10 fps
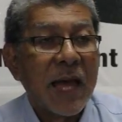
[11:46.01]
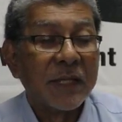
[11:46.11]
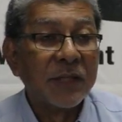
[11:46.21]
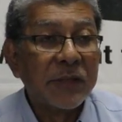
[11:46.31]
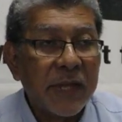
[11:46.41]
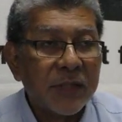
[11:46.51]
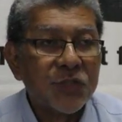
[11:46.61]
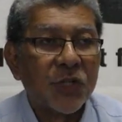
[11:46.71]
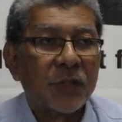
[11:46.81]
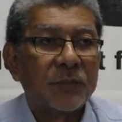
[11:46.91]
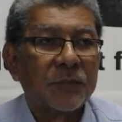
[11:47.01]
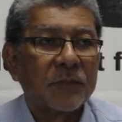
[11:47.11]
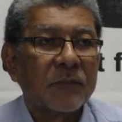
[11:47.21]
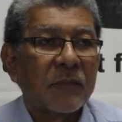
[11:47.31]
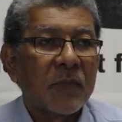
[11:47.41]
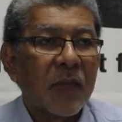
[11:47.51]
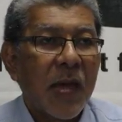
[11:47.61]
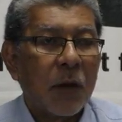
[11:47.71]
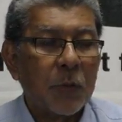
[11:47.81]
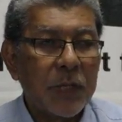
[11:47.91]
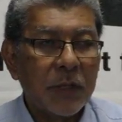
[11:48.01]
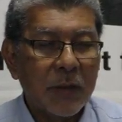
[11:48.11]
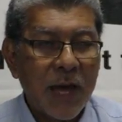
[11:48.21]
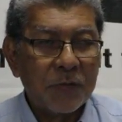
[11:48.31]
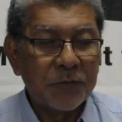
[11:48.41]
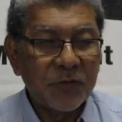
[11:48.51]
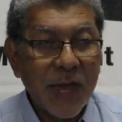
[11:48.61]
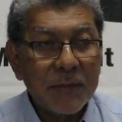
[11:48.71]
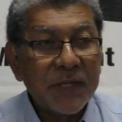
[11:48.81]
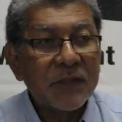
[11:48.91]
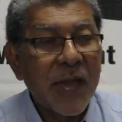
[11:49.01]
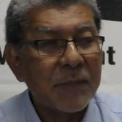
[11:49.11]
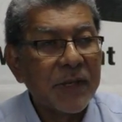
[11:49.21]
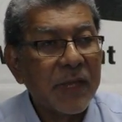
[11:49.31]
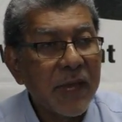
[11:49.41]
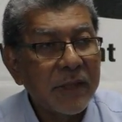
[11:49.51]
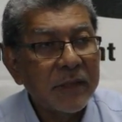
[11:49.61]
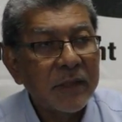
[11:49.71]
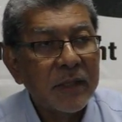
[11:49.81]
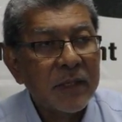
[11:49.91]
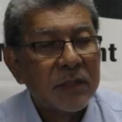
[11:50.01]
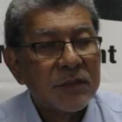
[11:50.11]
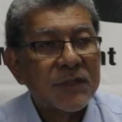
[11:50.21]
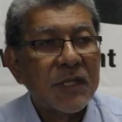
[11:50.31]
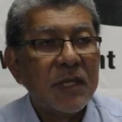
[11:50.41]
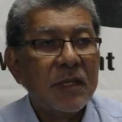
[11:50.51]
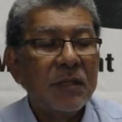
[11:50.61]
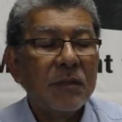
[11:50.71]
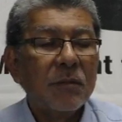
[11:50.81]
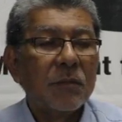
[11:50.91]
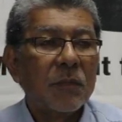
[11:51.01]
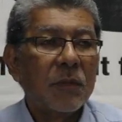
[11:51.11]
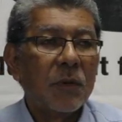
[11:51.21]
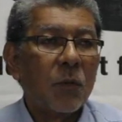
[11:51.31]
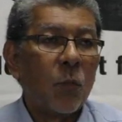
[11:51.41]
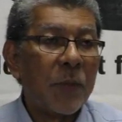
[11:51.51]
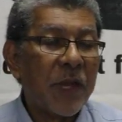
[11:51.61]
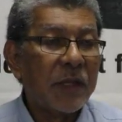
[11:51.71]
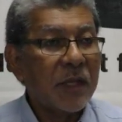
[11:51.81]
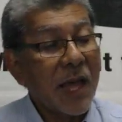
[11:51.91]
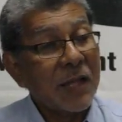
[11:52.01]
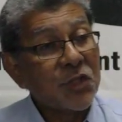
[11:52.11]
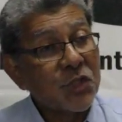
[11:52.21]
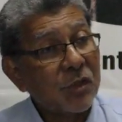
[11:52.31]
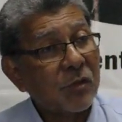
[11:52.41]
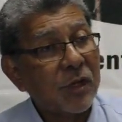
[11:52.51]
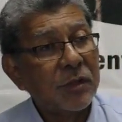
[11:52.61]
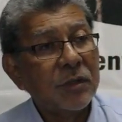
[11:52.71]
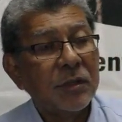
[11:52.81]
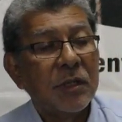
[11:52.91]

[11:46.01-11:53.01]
and in danger. And we have time and time again seen women and children